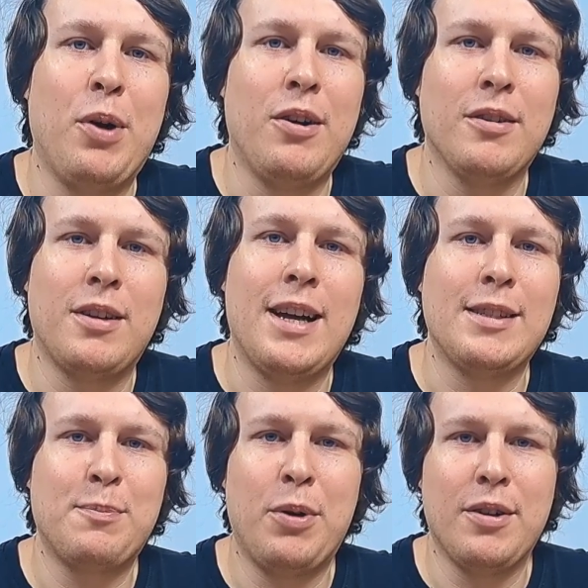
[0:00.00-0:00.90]
Park
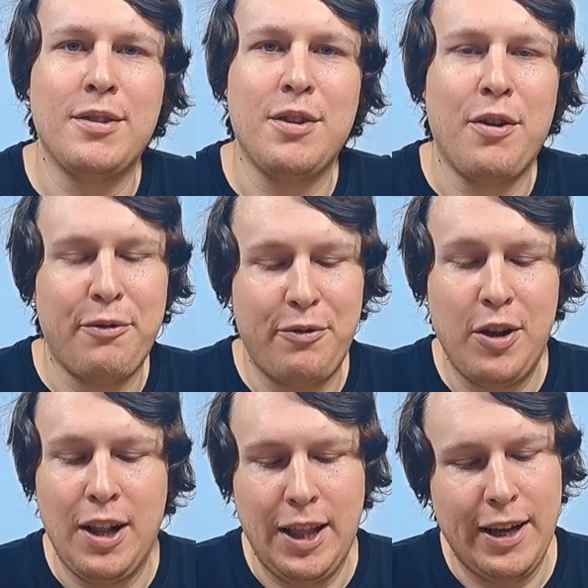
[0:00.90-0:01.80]
as part of
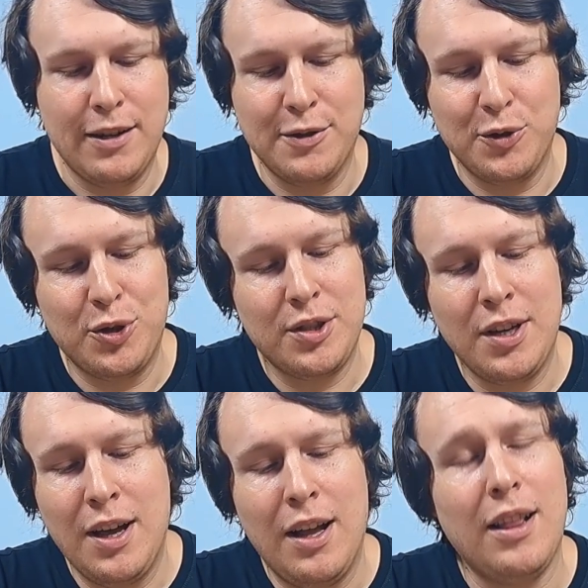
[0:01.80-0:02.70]

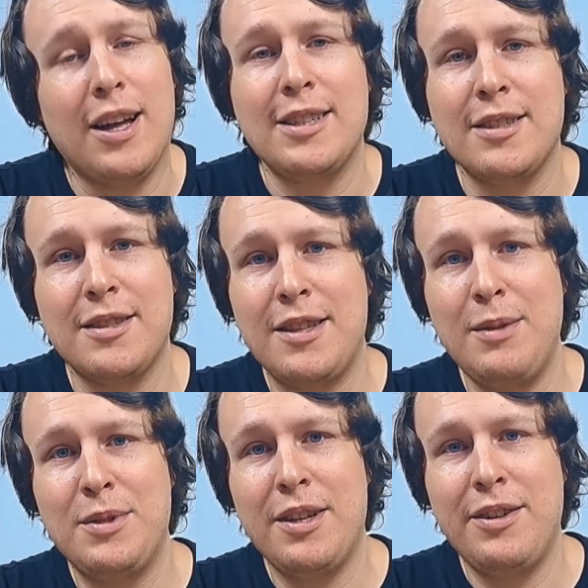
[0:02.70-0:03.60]
LEGO's licensed
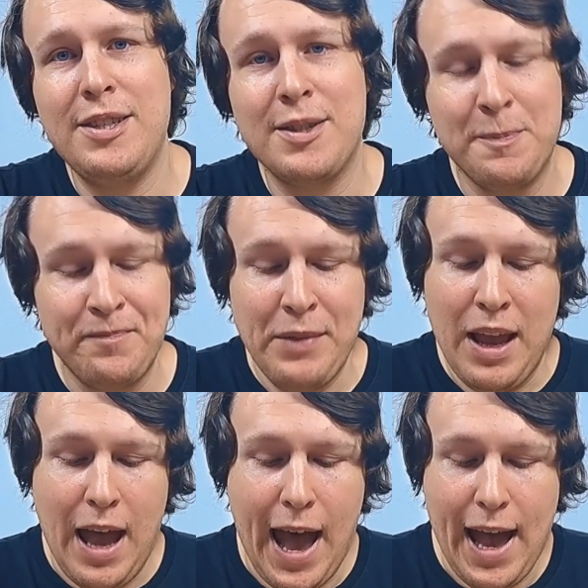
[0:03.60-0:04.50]
theme series,
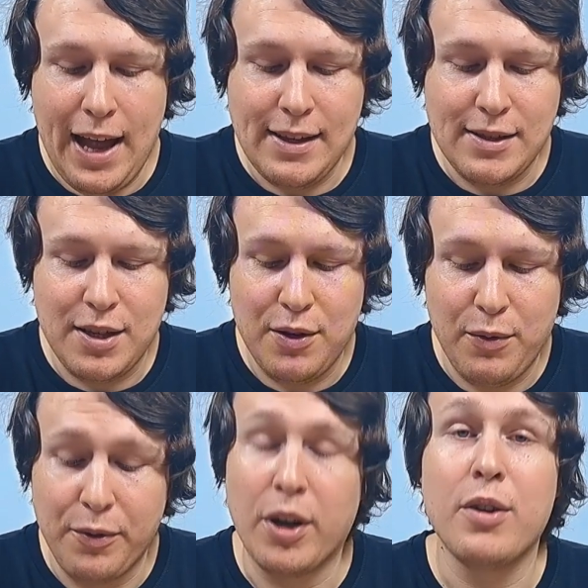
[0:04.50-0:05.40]
and
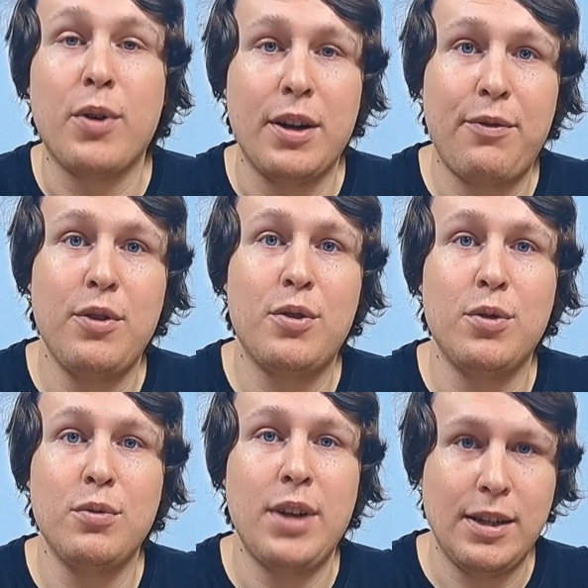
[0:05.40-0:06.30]
we've gotten quite a few
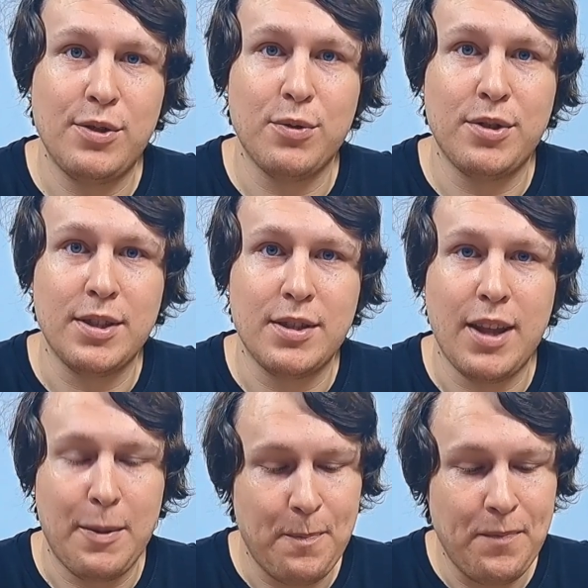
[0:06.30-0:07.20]
cool dinosaurs since
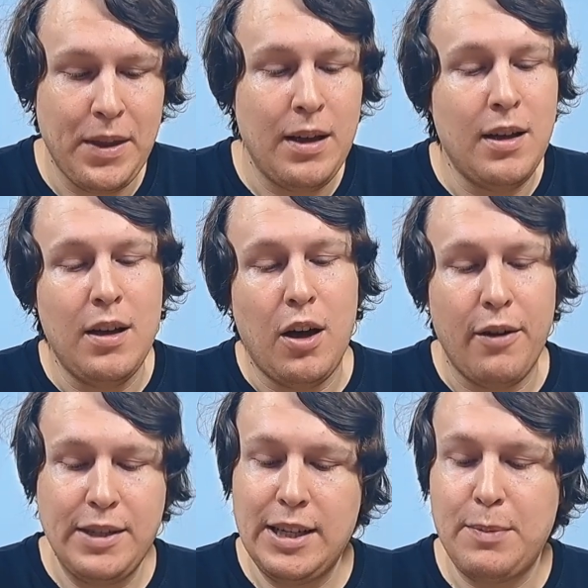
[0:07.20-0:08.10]
then.
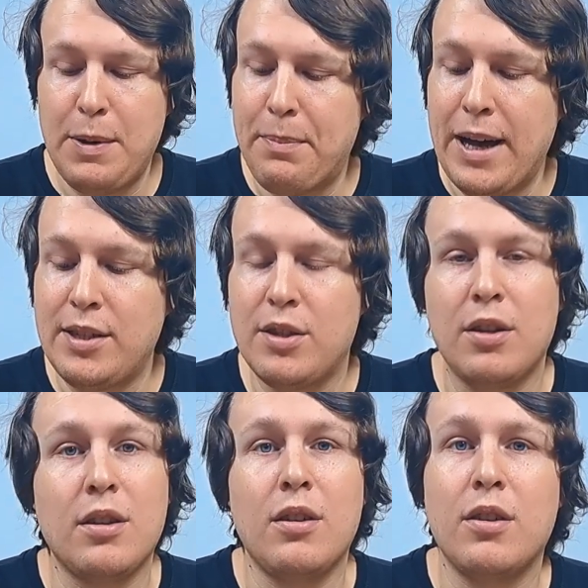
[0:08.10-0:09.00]
Obviously it's been based
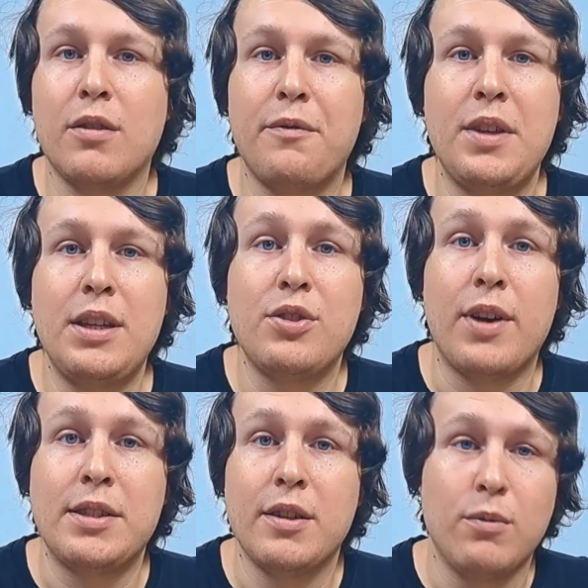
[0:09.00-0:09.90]
on a lot of the
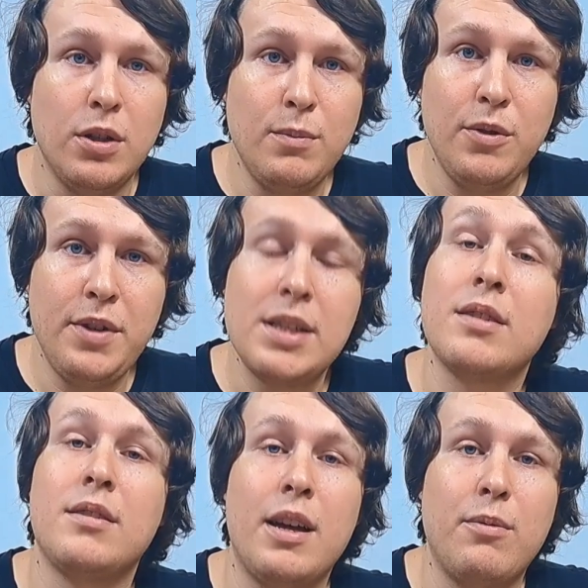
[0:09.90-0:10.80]
Jurassic World movies
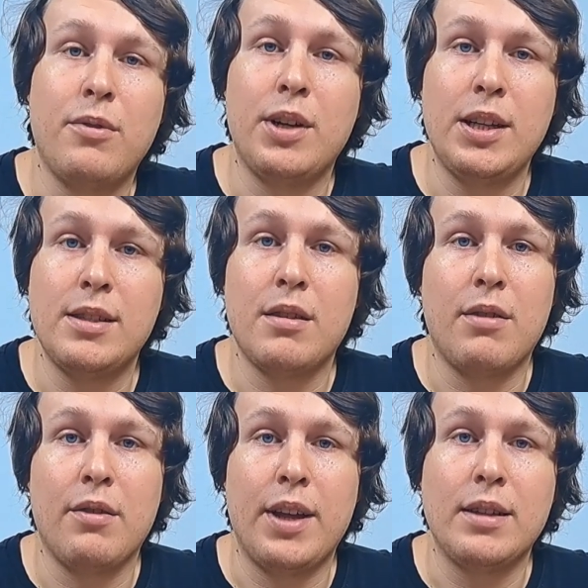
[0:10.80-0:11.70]
because they were released
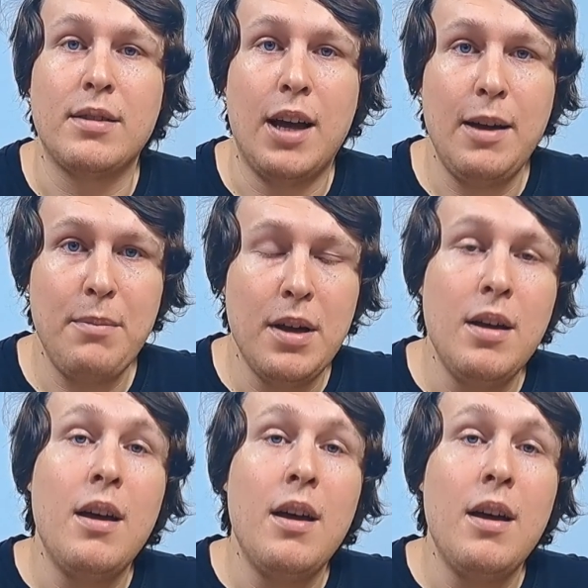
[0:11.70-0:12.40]
around that time,